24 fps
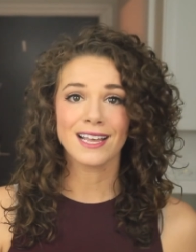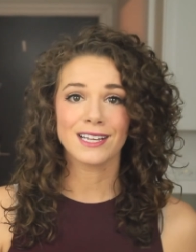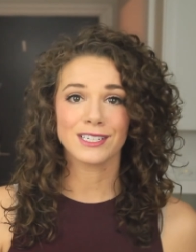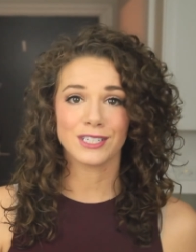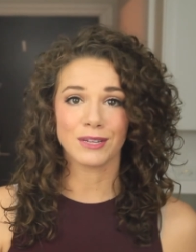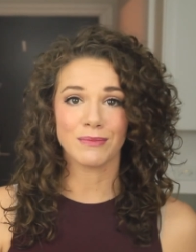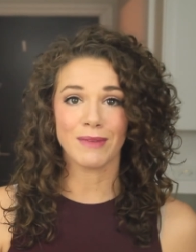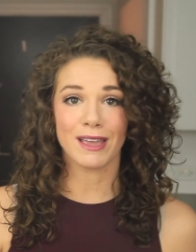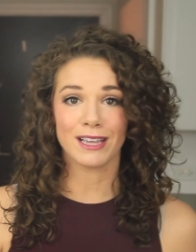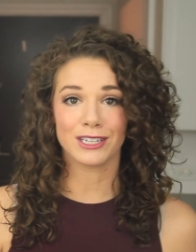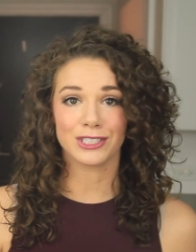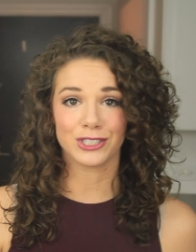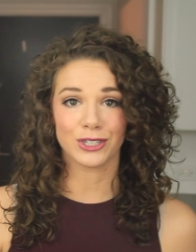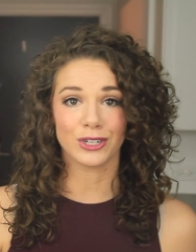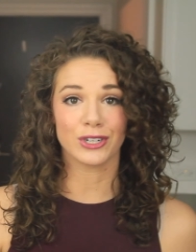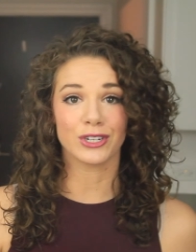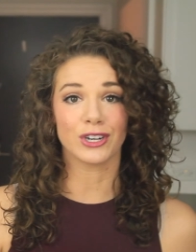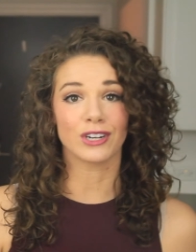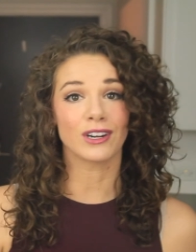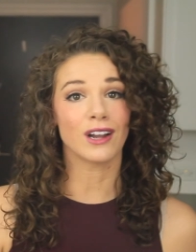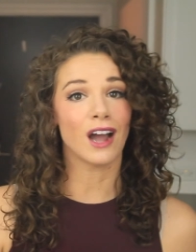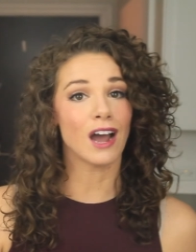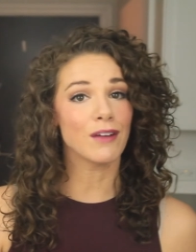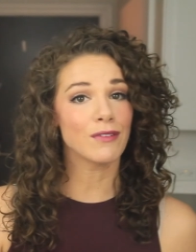to make sure
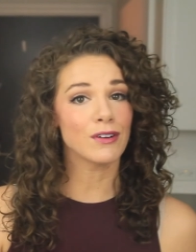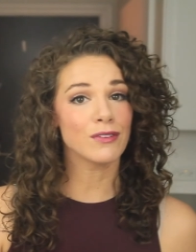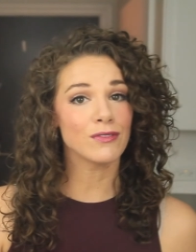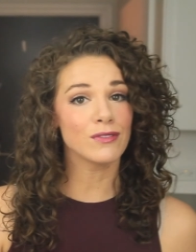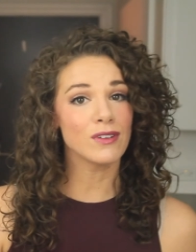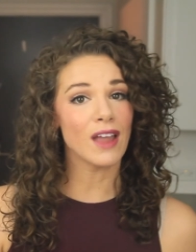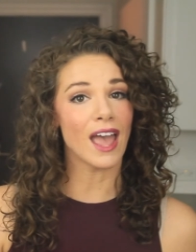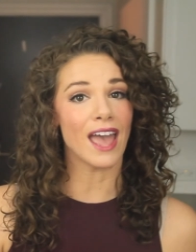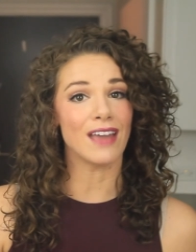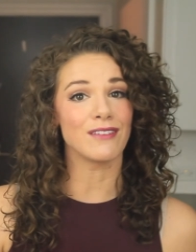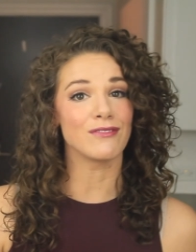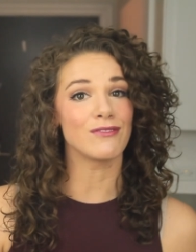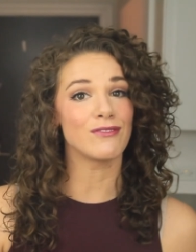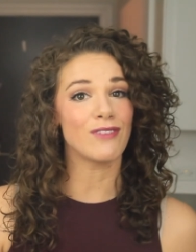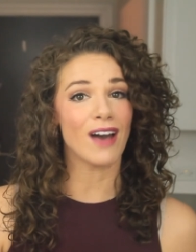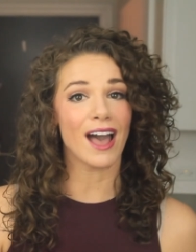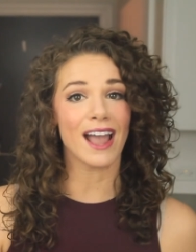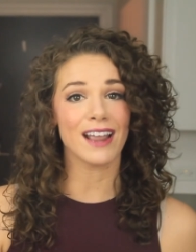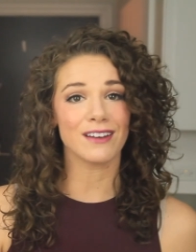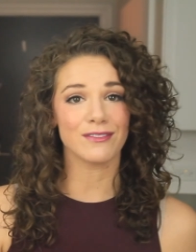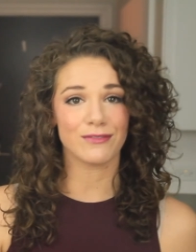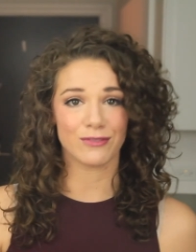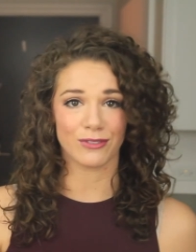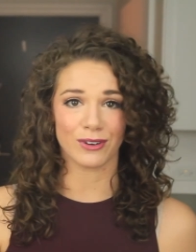you're covered and
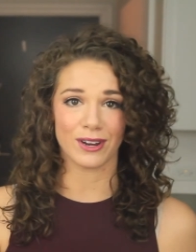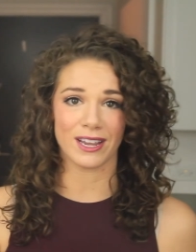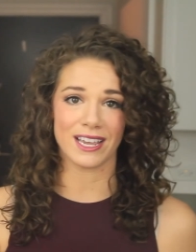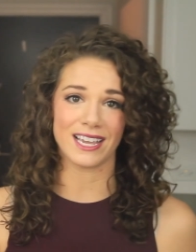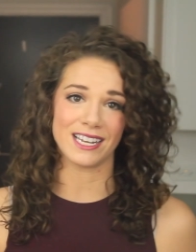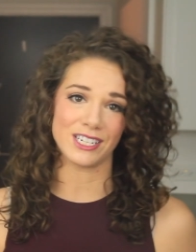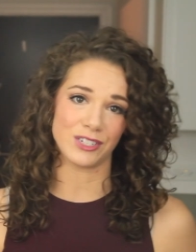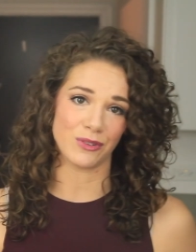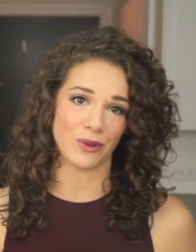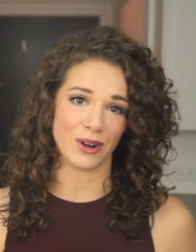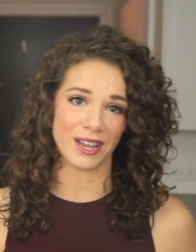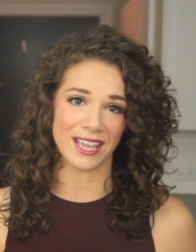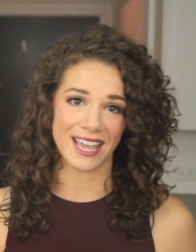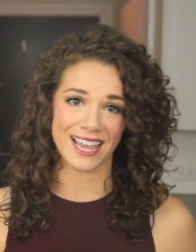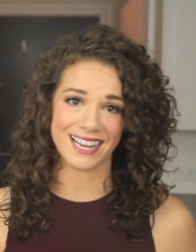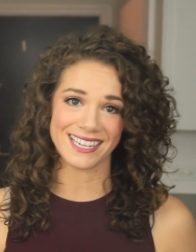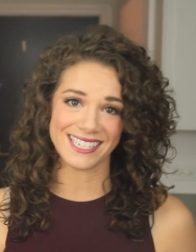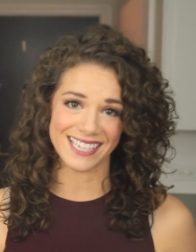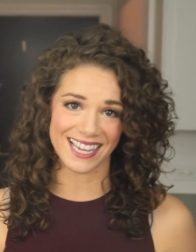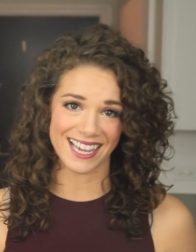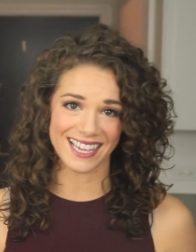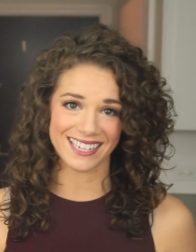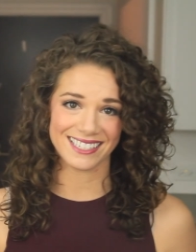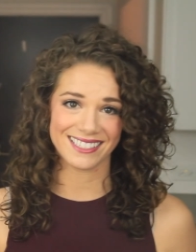fine-free in
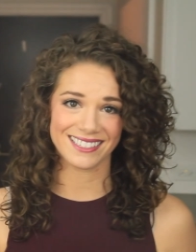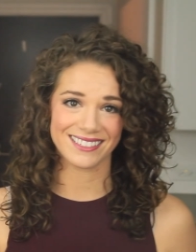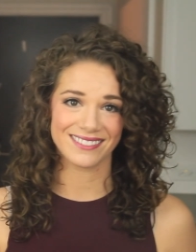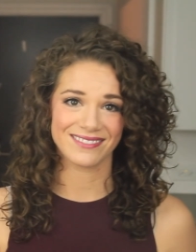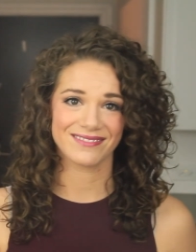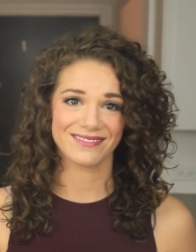2018.